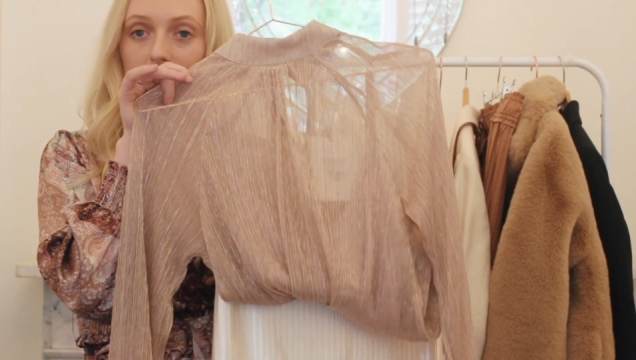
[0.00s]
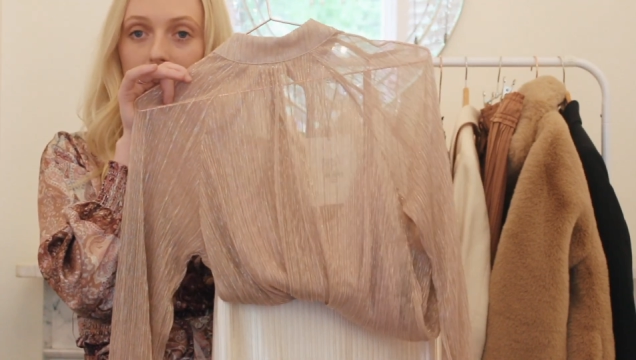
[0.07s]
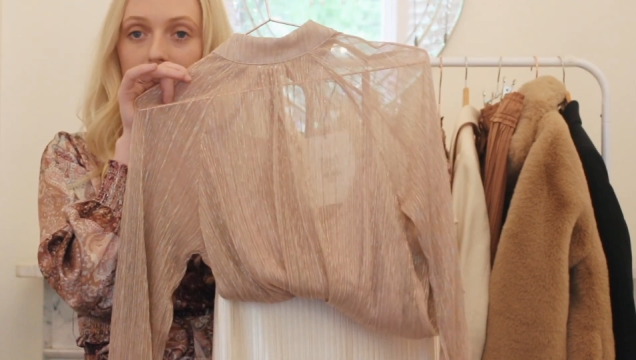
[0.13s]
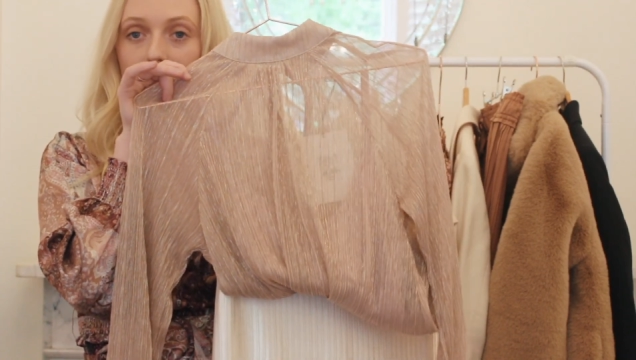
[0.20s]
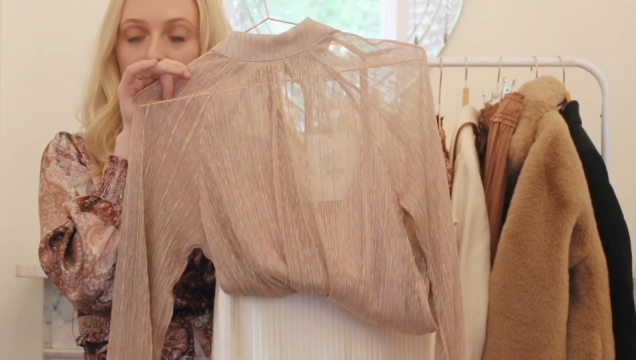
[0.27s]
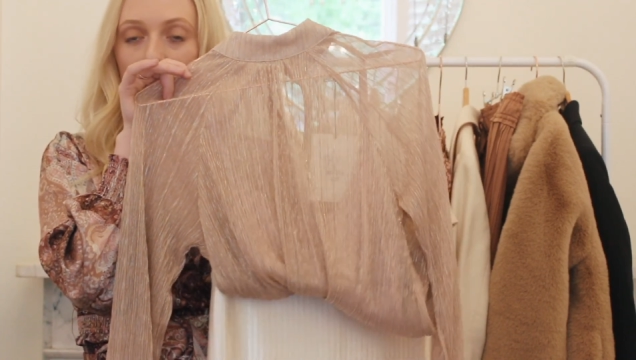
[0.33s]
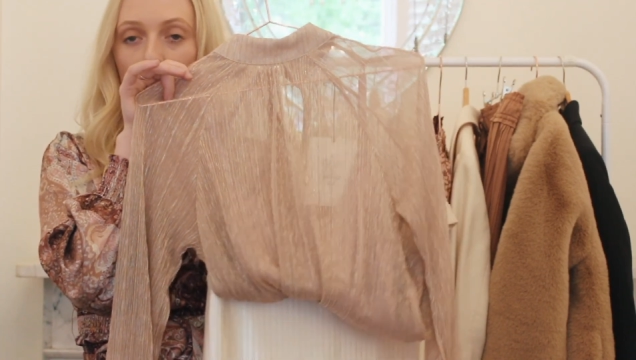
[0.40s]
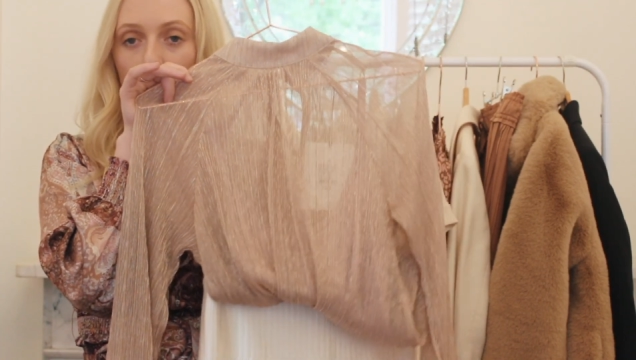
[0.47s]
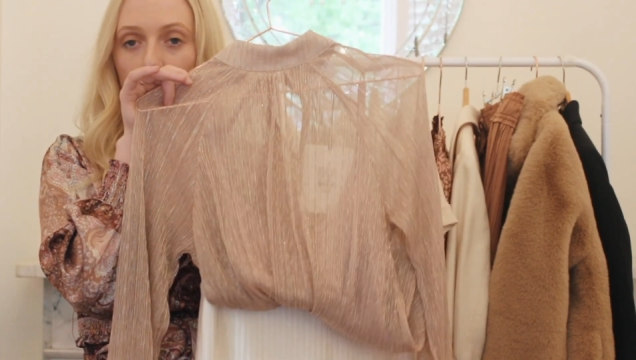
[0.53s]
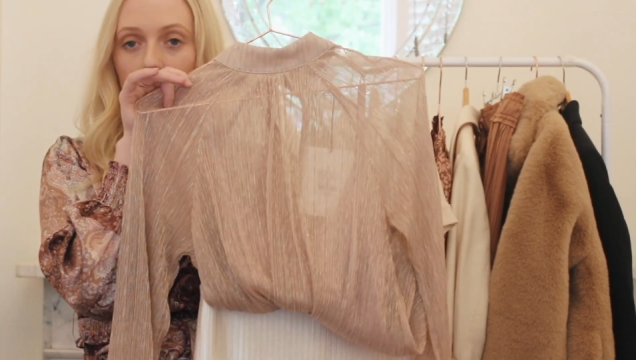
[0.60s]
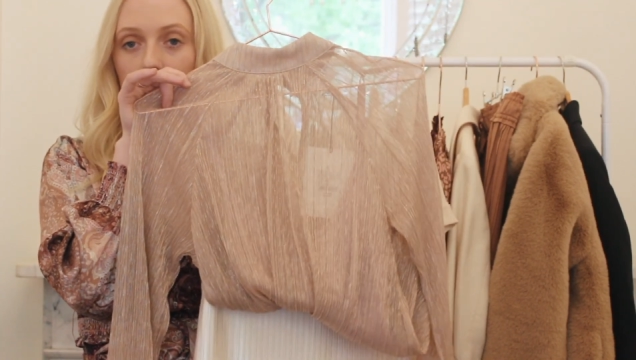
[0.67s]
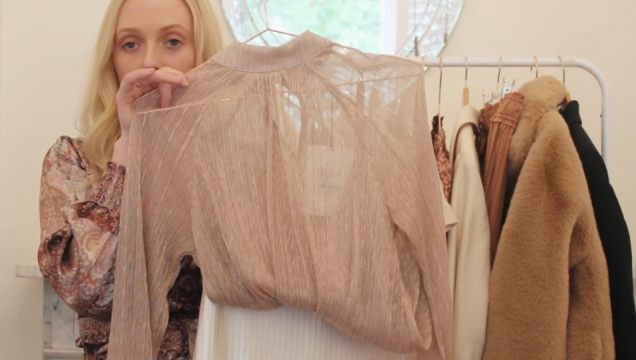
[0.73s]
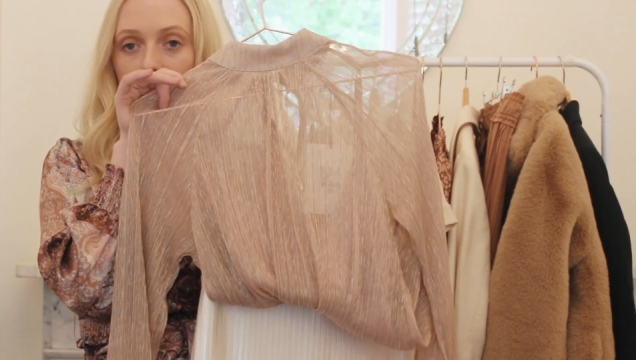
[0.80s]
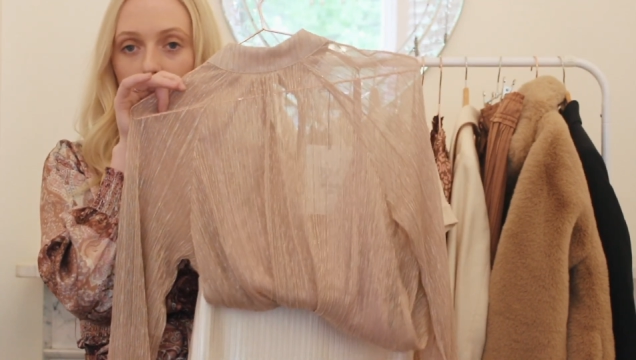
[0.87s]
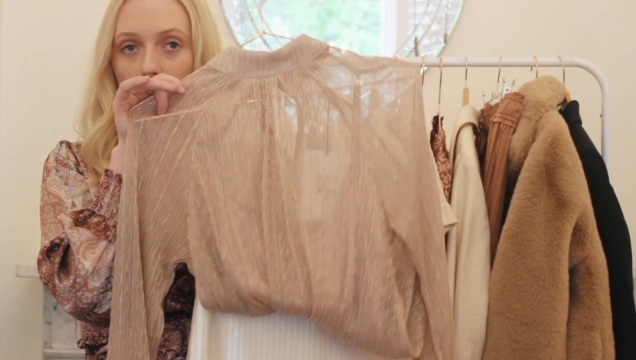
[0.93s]
silk
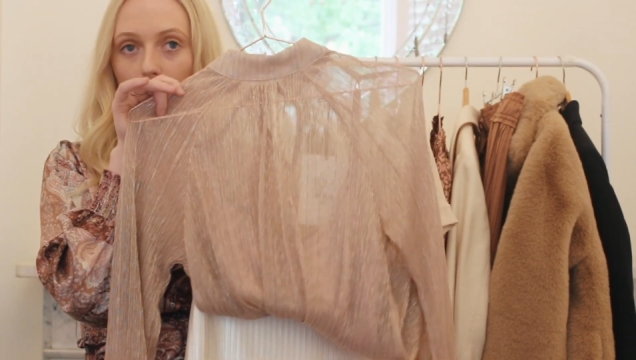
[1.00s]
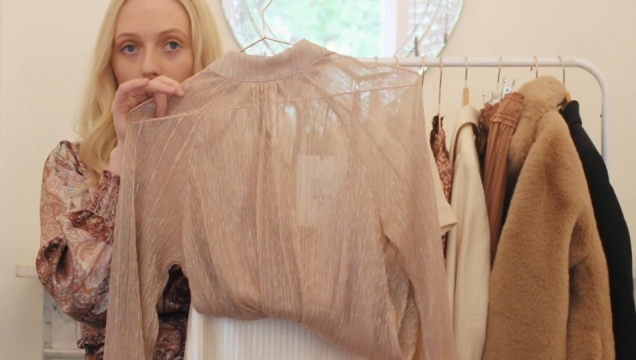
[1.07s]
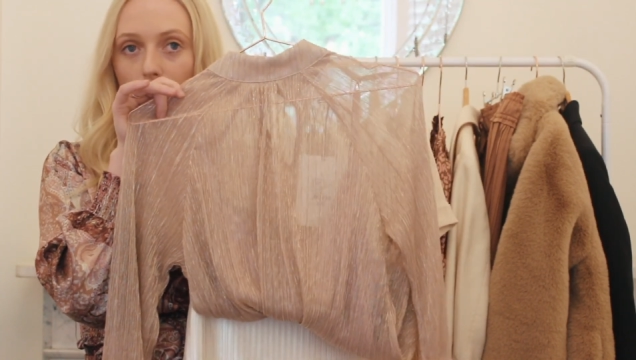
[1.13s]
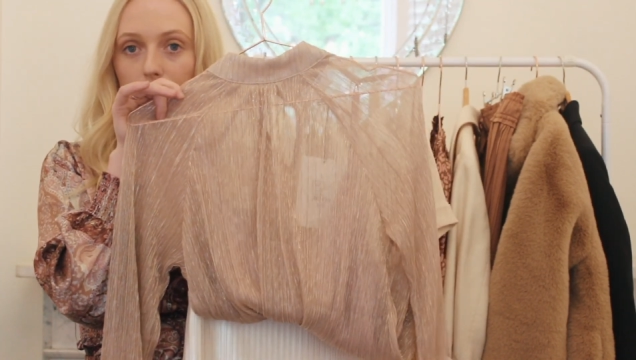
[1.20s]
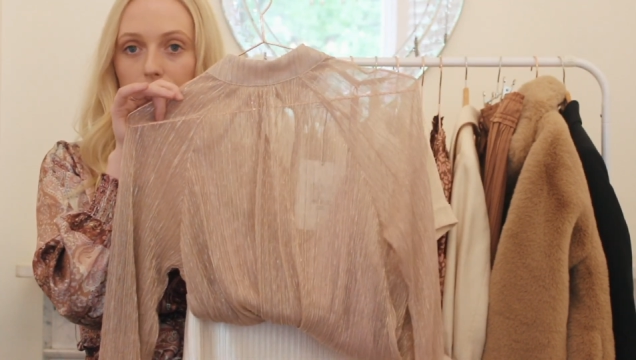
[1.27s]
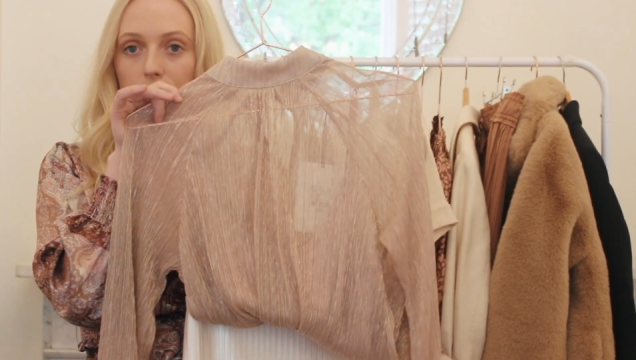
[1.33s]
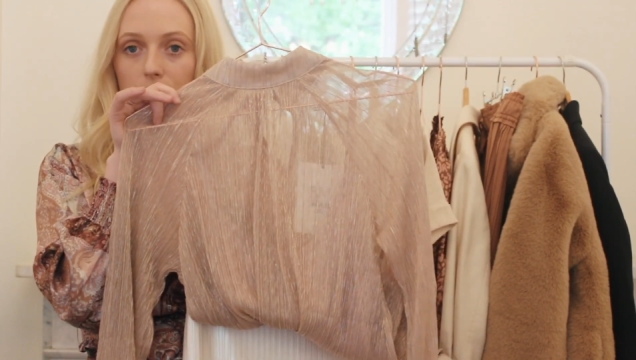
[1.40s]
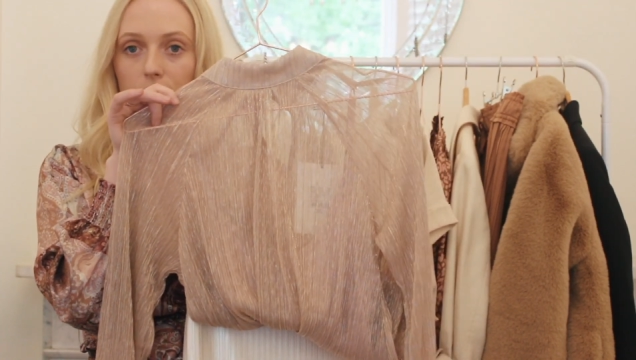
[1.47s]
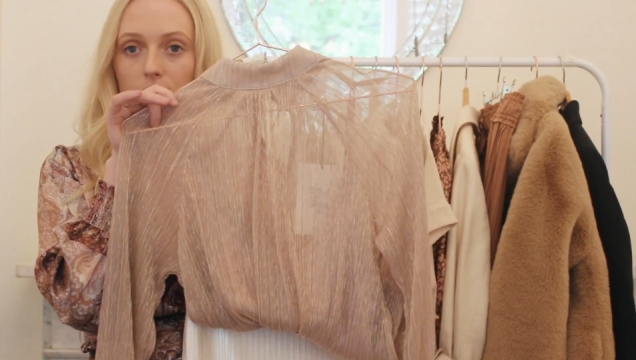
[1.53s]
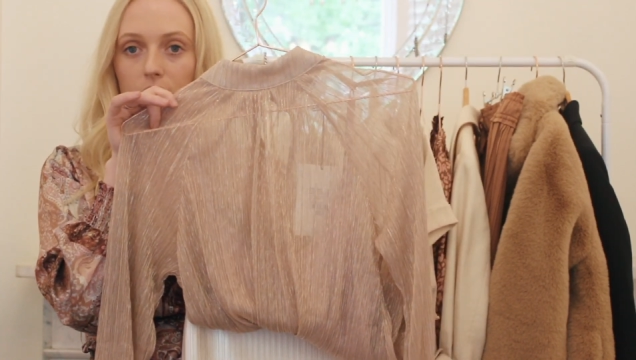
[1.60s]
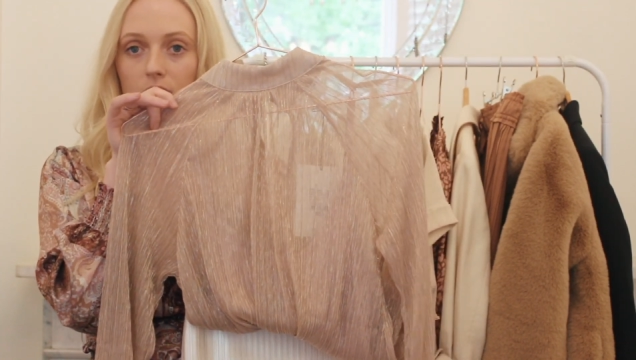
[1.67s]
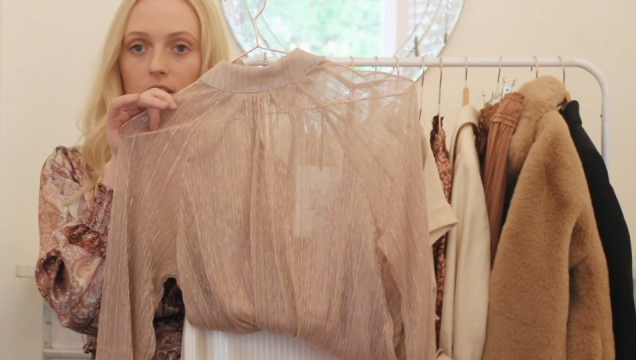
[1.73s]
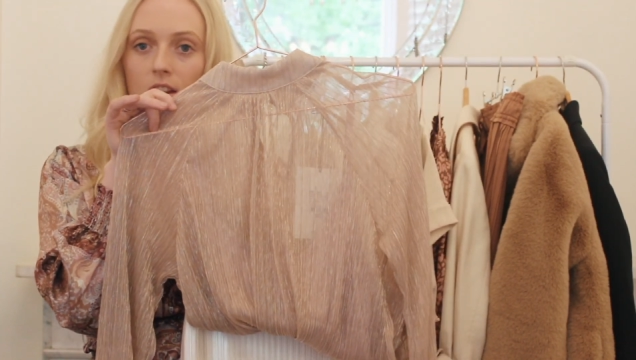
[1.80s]
skirt,